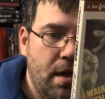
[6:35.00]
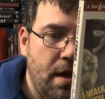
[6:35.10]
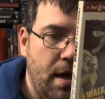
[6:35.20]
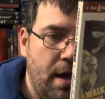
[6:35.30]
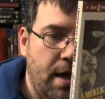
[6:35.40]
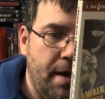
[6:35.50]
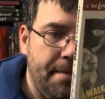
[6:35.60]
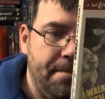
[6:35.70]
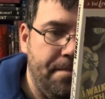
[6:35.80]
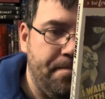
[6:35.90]

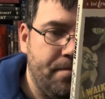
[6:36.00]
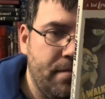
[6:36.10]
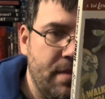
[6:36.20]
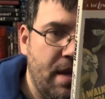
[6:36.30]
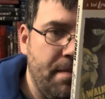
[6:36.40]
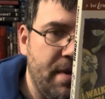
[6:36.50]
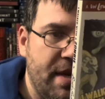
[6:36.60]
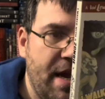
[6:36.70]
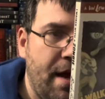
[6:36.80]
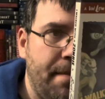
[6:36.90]
But
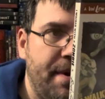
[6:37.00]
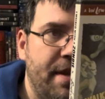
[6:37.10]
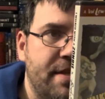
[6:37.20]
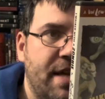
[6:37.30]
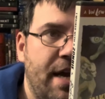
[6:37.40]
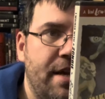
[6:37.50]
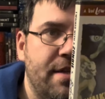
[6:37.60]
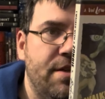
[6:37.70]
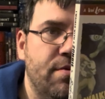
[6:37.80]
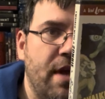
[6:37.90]
yeah, I mean, it's got
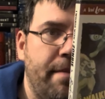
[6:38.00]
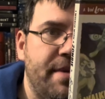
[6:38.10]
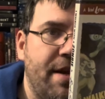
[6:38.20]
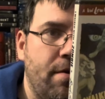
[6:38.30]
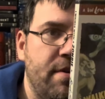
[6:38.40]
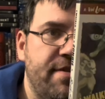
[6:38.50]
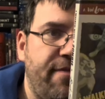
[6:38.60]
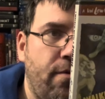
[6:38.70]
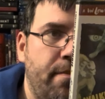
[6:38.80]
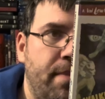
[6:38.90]
2 commentaries
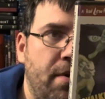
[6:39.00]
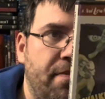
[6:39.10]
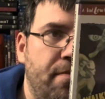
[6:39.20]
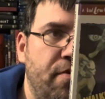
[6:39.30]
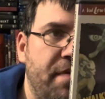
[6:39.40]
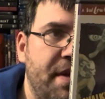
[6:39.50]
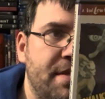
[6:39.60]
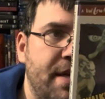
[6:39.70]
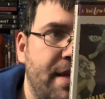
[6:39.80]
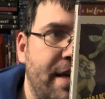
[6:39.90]
for both
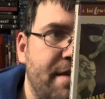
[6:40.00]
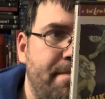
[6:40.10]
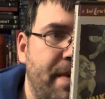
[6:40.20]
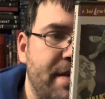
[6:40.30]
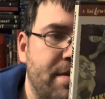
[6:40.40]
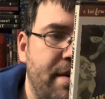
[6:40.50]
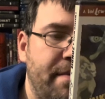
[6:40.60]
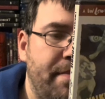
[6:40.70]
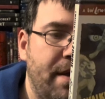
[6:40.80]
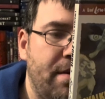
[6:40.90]
movies, and that's basically
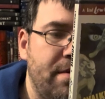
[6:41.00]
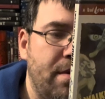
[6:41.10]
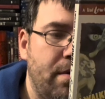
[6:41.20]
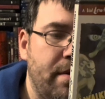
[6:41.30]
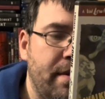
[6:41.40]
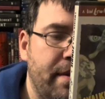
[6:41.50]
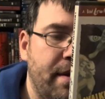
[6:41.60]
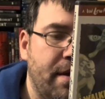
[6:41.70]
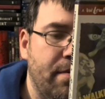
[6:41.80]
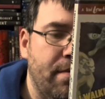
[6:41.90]
about all that
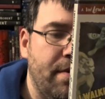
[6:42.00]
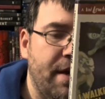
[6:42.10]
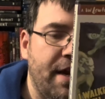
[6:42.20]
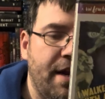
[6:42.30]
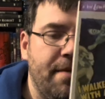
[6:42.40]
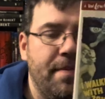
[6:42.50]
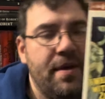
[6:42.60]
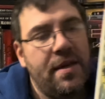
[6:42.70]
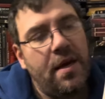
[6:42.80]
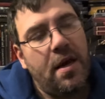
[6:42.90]
you can really need, but
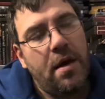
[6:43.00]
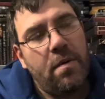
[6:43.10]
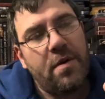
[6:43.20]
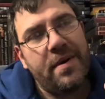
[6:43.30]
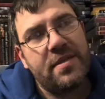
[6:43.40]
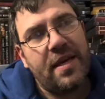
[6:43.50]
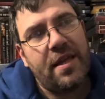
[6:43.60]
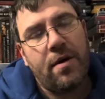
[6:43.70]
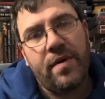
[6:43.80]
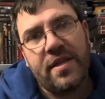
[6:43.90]
what can we say,
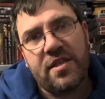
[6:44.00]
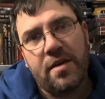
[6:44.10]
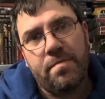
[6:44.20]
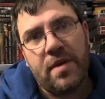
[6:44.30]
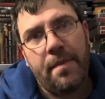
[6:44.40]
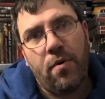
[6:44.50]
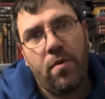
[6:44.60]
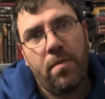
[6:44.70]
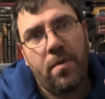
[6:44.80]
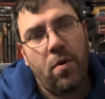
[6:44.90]
though? It's a
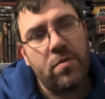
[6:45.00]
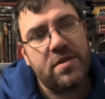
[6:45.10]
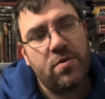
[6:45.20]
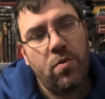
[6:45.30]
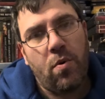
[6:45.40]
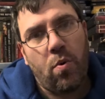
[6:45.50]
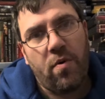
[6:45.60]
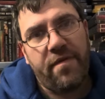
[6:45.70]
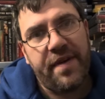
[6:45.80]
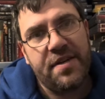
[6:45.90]
double old-school
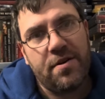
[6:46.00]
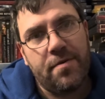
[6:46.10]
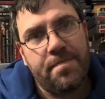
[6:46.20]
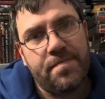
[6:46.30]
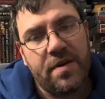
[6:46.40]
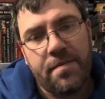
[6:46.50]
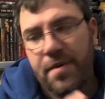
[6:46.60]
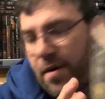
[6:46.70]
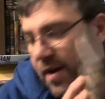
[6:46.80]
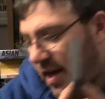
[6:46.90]
horror feature, so
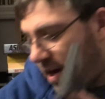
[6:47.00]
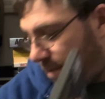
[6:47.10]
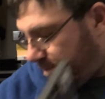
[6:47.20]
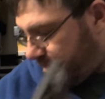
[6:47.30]
there you go.